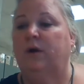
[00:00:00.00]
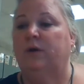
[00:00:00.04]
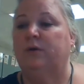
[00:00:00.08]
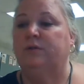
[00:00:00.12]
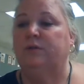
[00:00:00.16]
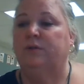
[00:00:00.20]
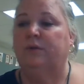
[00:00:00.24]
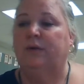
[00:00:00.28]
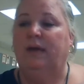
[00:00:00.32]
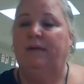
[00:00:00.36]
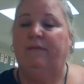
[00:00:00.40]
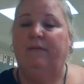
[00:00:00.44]
I
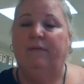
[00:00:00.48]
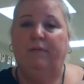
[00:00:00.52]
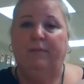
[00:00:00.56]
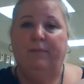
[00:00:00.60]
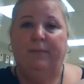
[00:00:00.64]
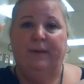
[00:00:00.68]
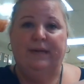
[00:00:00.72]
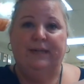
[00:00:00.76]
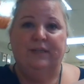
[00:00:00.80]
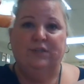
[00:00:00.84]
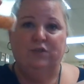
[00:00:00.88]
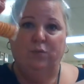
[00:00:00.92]
also gave
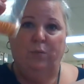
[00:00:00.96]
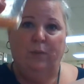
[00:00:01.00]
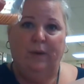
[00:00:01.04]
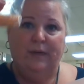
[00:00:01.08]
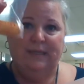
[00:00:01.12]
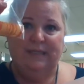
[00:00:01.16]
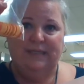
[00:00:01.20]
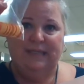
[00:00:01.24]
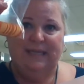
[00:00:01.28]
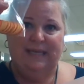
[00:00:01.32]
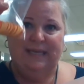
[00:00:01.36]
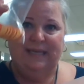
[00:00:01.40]
everybody
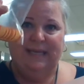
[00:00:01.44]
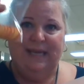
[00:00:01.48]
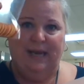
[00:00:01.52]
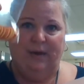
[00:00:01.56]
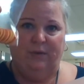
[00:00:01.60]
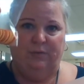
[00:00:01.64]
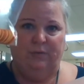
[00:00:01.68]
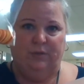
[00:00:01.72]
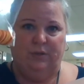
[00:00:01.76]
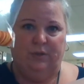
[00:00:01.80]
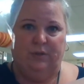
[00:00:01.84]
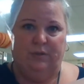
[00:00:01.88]
20
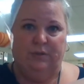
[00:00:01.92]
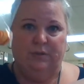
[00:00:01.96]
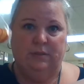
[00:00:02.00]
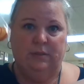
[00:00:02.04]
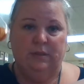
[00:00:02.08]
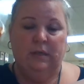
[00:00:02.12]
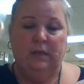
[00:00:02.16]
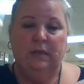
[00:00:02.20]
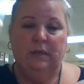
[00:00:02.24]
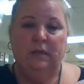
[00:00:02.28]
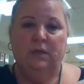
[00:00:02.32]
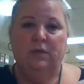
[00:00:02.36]

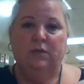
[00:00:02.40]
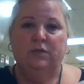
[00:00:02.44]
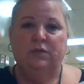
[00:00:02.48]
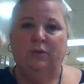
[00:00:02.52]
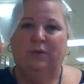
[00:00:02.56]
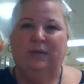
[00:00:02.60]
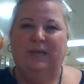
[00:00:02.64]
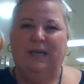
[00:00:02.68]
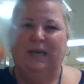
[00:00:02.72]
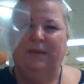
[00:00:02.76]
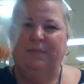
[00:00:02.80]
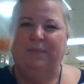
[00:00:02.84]
counters.
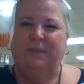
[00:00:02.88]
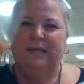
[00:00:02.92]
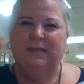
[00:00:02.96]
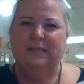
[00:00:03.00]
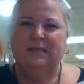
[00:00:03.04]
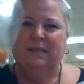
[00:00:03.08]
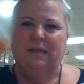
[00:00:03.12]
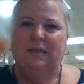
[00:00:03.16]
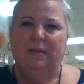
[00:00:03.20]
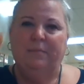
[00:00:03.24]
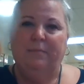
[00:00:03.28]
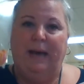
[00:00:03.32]
So keep
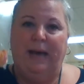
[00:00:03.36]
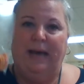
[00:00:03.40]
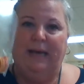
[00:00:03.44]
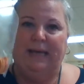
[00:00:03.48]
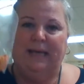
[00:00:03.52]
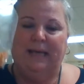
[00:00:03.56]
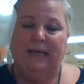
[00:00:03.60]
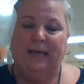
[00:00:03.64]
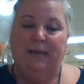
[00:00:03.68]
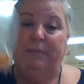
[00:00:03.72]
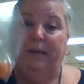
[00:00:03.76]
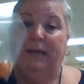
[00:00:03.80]
these in the
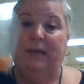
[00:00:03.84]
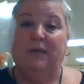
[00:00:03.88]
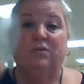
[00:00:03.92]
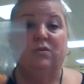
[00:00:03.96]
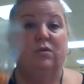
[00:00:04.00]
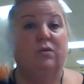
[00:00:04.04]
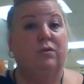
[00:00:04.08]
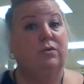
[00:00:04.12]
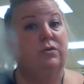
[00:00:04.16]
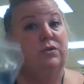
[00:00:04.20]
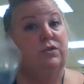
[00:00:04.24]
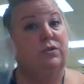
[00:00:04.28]
baggie. Make
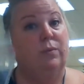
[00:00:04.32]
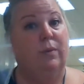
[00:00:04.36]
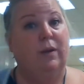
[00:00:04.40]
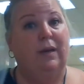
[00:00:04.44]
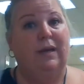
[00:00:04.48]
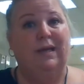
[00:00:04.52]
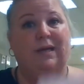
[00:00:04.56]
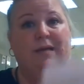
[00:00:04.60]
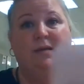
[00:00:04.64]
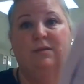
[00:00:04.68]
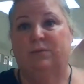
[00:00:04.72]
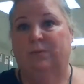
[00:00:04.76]
sure there's
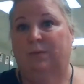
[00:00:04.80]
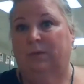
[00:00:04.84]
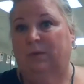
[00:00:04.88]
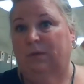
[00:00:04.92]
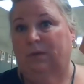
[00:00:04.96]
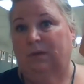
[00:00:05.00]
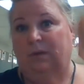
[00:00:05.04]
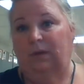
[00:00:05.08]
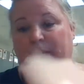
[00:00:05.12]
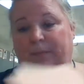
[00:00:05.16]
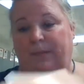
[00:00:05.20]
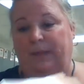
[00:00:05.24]
20 because
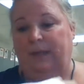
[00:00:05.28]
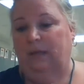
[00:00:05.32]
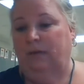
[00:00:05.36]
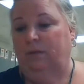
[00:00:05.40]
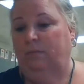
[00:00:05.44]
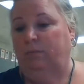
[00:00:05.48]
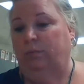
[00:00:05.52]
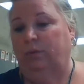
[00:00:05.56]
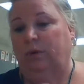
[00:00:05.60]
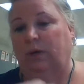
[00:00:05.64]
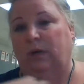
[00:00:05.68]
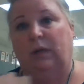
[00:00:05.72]
we're going to
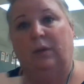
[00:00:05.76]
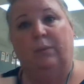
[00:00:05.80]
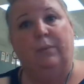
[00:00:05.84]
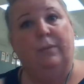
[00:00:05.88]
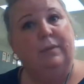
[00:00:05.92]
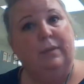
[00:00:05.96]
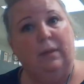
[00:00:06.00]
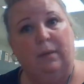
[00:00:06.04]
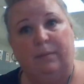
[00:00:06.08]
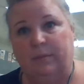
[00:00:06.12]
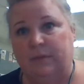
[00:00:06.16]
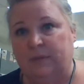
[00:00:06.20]
be working
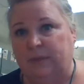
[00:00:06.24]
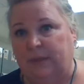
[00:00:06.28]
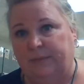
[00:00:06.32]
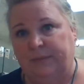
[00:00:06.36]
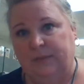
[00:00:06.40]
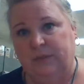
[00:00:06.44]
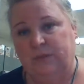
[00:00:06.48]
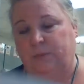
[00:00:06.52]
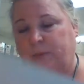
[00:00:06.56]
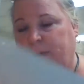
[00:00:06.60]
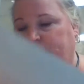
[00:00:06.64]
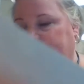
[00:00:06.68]
with numbers up
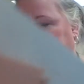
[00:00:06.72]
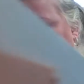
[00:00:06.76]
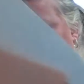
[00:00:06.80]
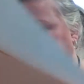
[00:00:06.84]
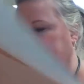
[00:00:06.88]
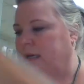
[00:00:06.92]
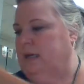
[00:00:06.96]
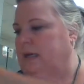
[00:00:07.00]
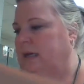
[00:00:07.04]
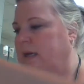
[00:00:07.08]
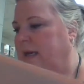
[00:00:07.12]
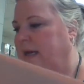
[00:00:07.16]
to 20.
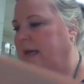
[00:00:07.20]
